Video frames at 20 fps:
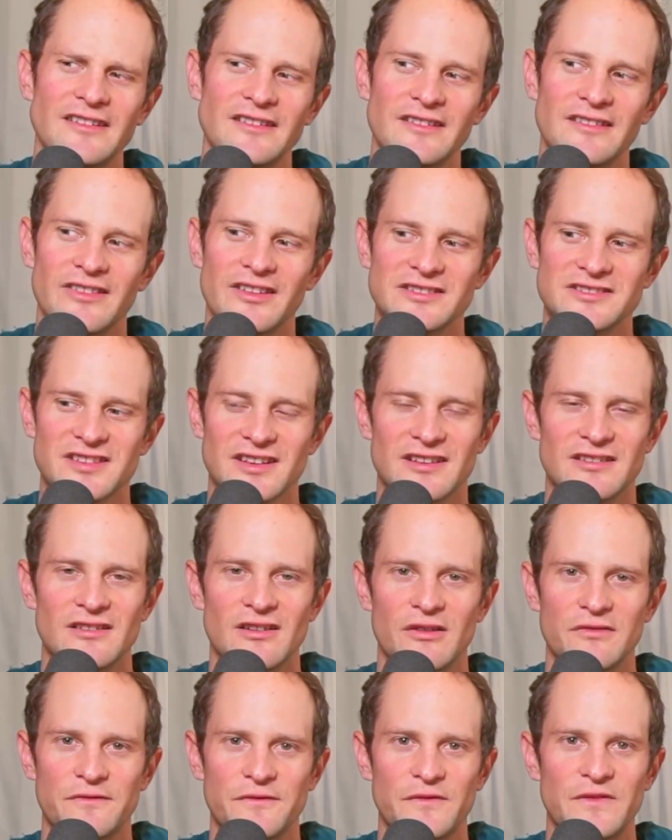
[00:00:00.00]
and there's like
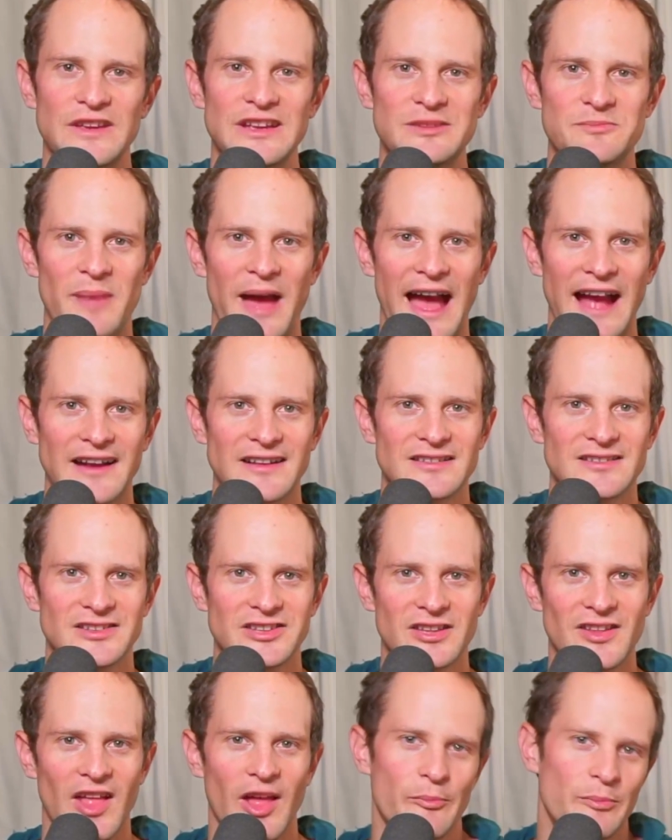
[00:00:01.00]
no feedback to
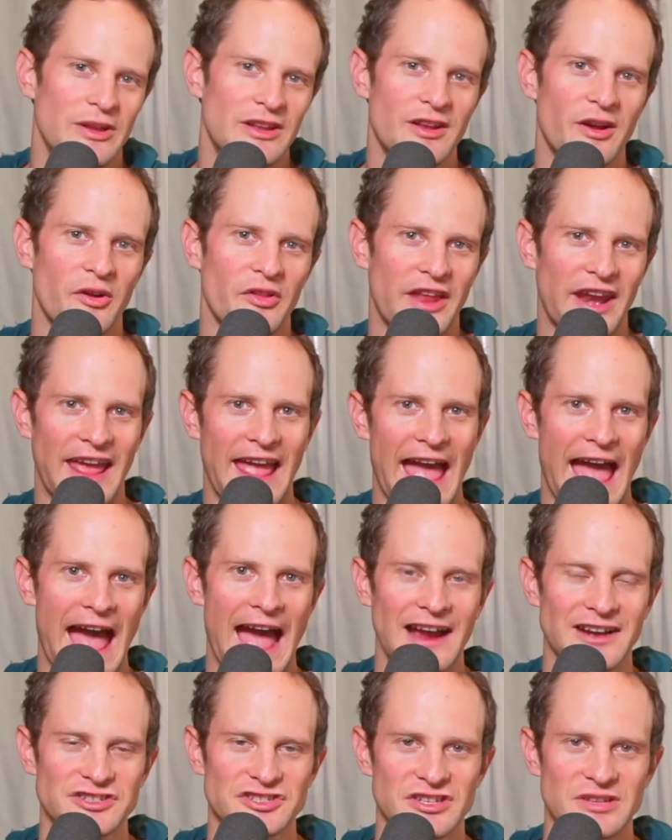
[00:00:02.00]
let me know that I
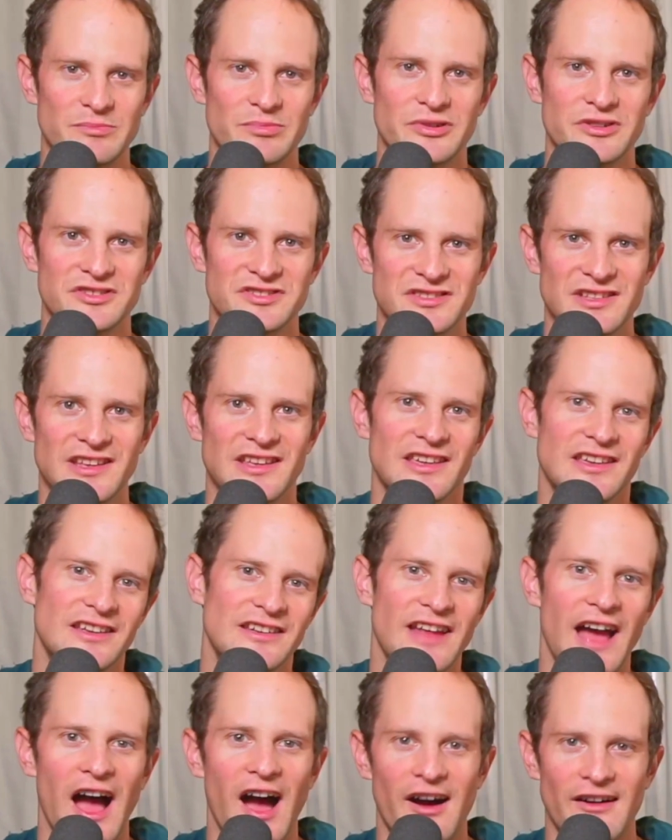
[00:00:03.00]
actually pushed the key
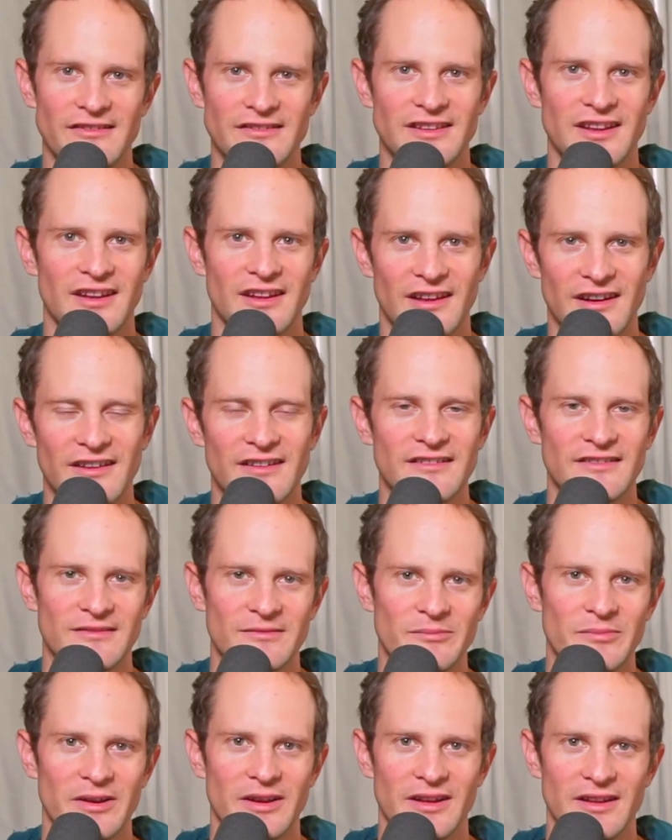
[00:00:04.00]
down, you know.
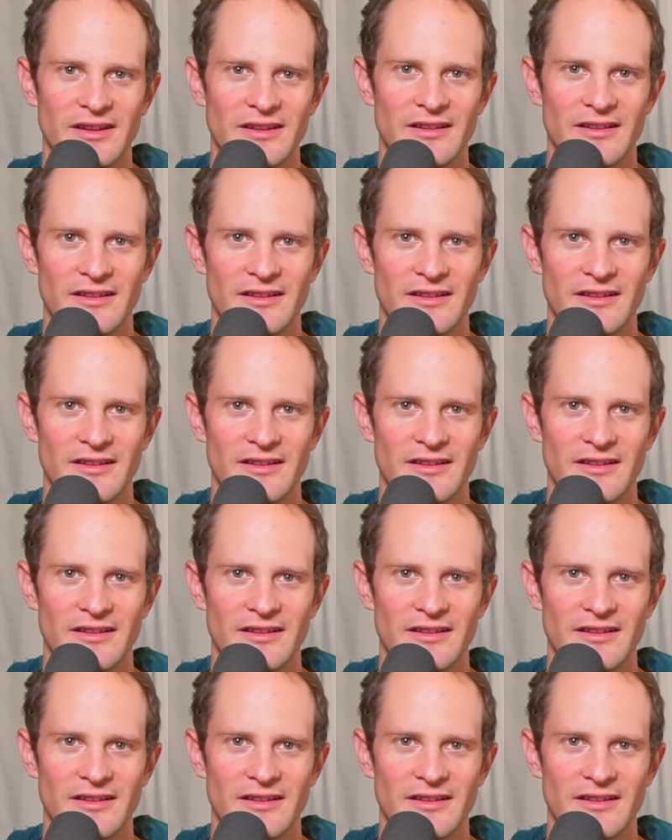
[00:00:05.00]
But